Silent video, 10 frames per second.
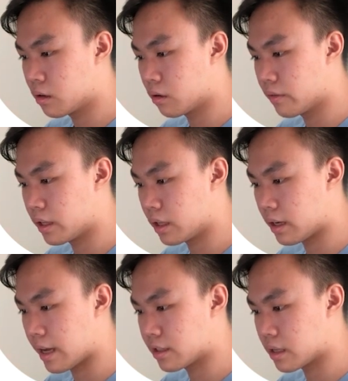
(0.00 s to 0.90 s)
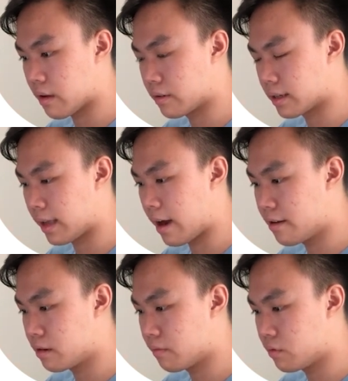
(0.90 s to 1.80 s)
over here, I just have a
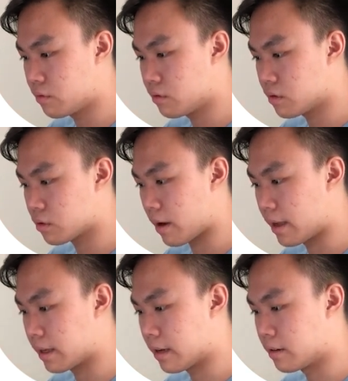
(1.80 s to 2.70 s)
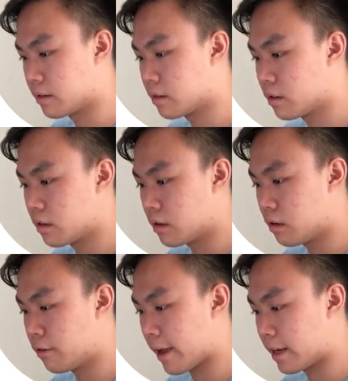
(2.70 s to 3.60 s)
calendar view, so I can
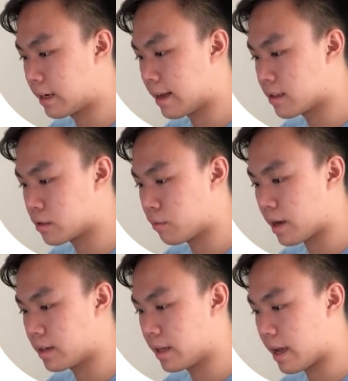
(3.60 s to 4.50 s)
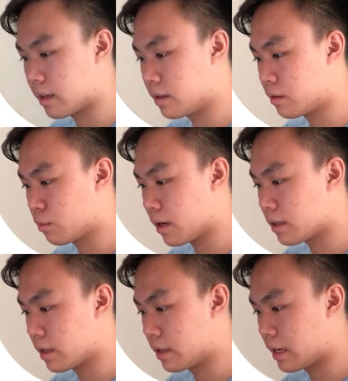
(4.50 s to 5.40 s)
look at a glance what day I did
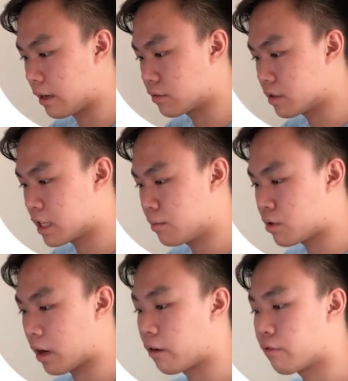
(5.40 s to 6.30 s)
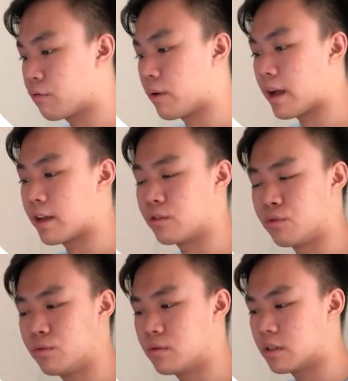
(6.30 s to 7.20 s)
what, and then I'll just keep track of what I
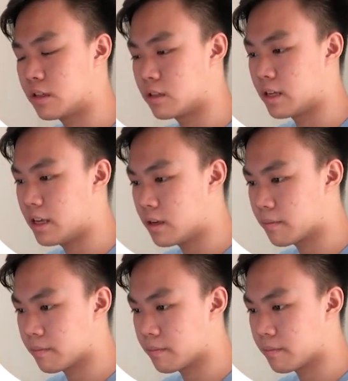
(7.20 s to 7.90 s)
do each day.